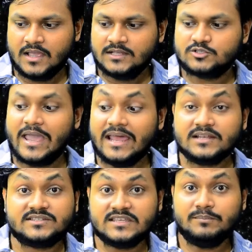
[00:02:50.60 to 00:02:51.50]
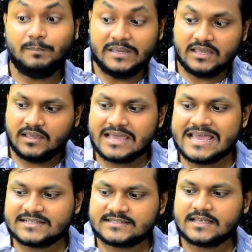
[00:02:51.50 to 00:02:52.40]
So LHCb
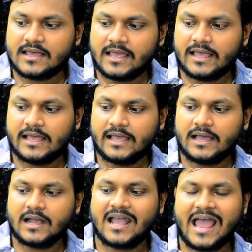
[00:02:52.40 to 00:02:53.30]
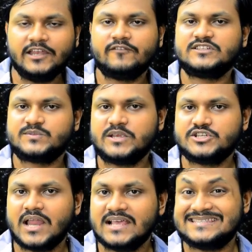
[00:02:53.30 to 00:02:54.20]
is a kind of a
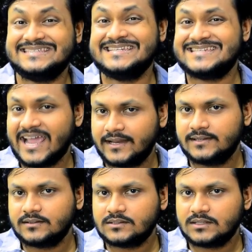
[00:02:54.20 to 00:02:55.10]
specialized detector,